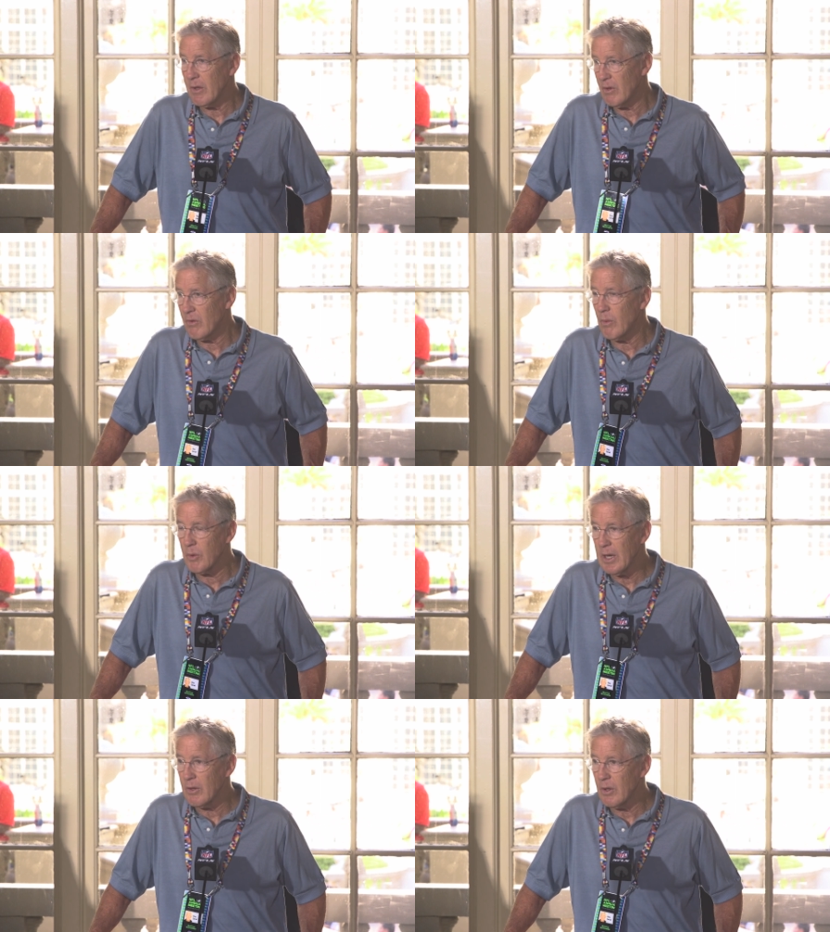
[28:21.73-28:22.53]
That's, that's what
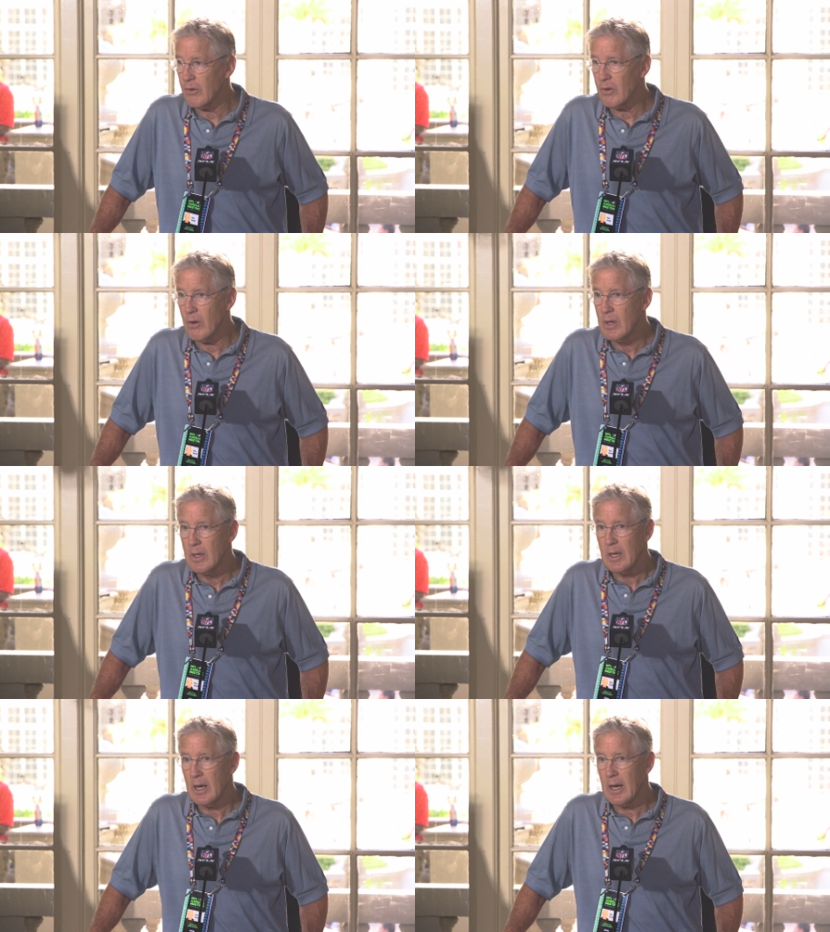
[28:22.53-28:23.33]
we're counting on. So,
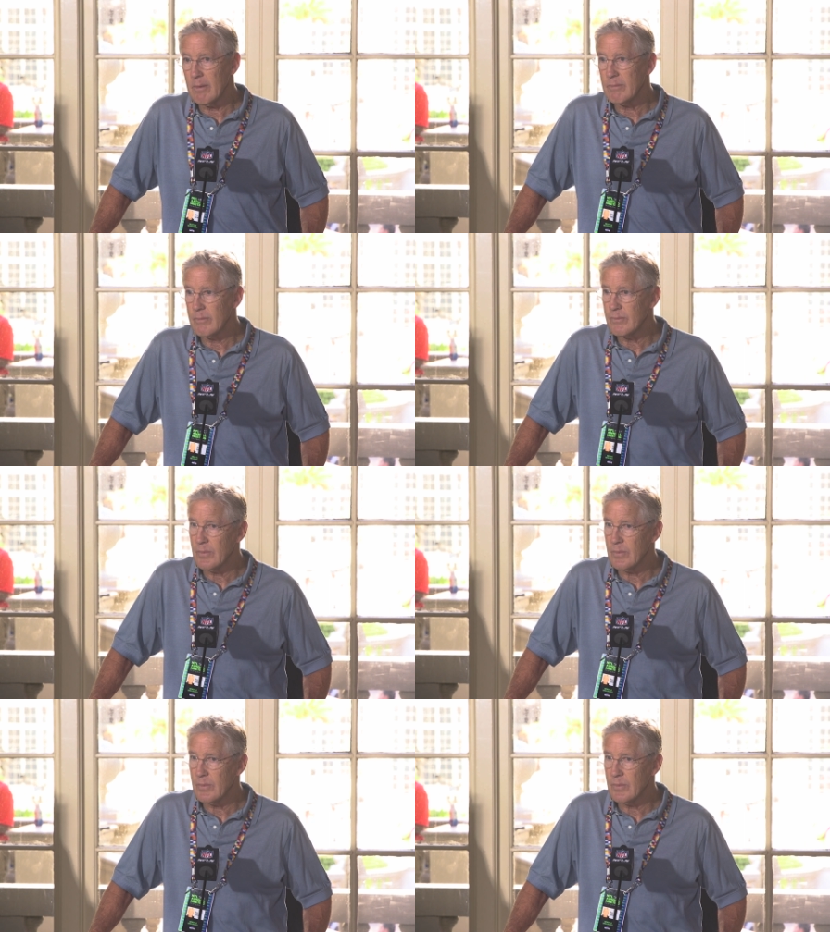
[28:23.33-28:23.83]
um,